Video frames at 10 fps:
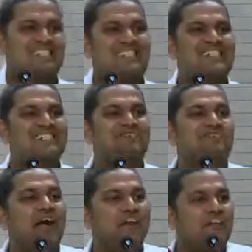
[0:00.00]
your
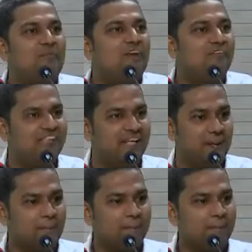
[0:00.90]
bike from left
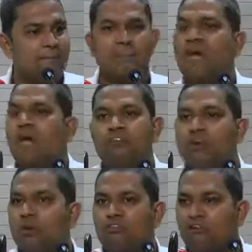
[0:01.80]
side.
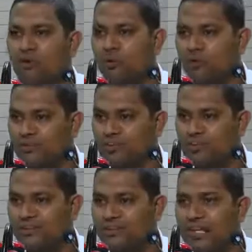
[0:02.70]
We don't follow
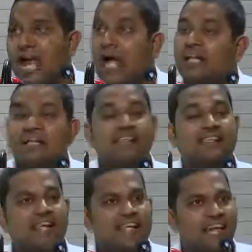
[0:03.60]
rules. The
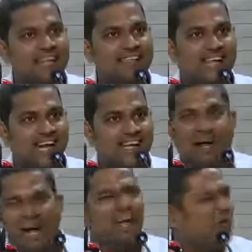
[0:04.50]
signal is
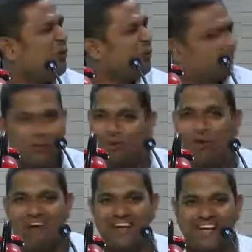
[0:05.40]
red. Arey,
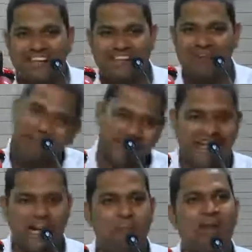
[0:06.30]
no vehicle is coming.
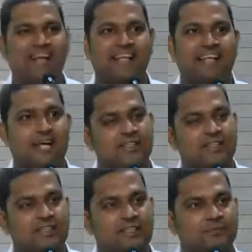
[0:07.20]
Let me take a
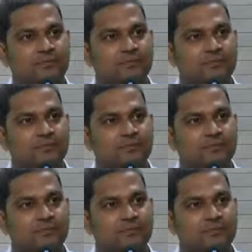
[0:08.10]
chance.